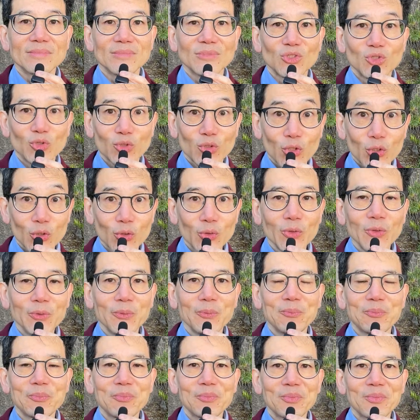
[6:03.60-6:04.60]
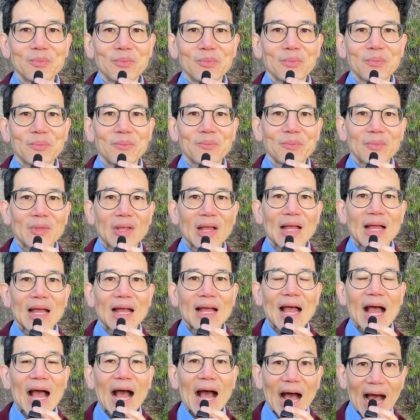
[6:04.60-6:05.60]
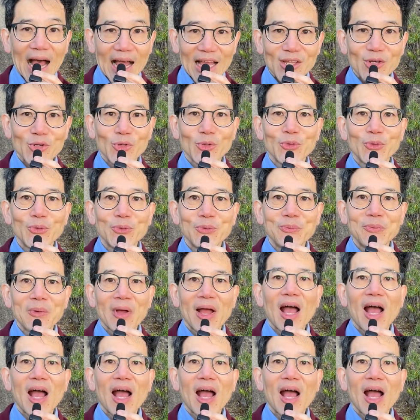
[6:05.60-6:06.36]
Do you? I do.